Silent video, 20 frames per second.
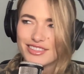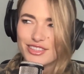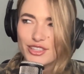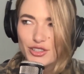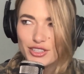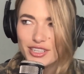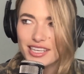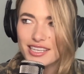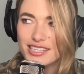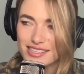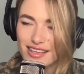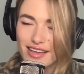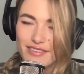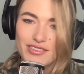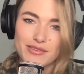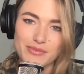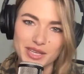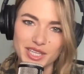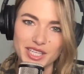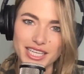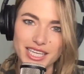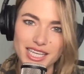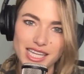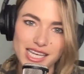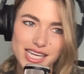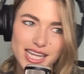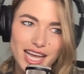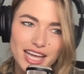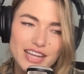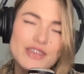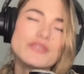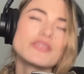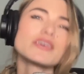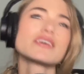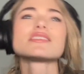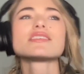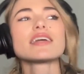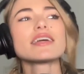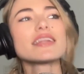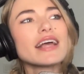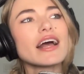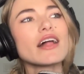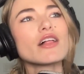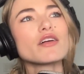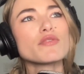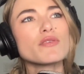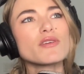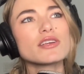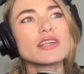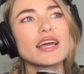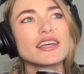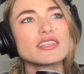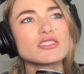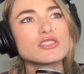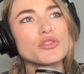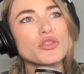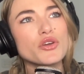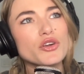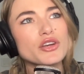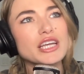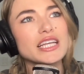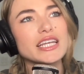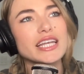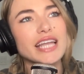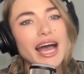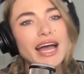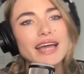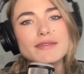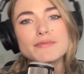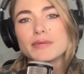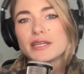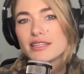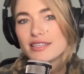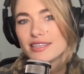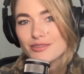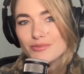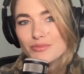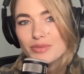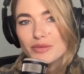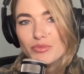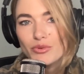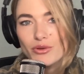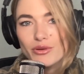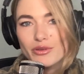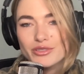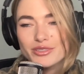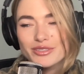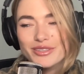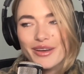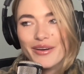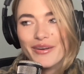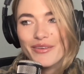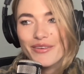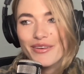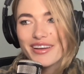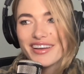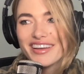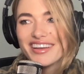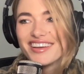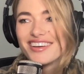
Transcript: 37 million. I know the state of California has 39 million people, so